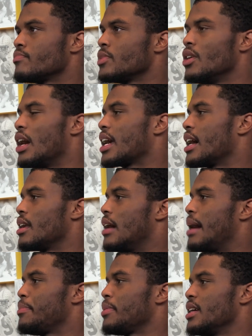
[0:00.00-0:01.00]
You know,
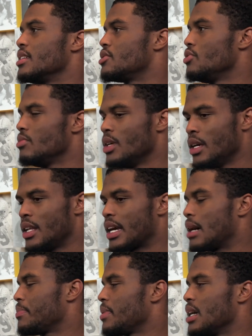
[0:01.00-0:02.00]
I
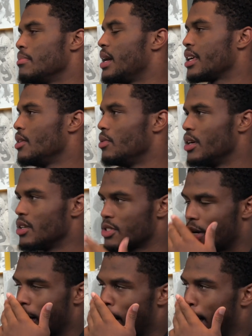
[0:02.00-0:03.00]
played Mike and Will,
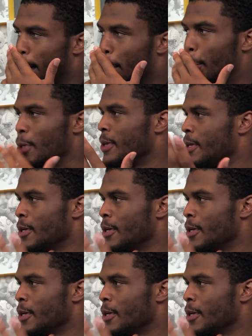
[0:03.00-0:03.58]
so I kind of knew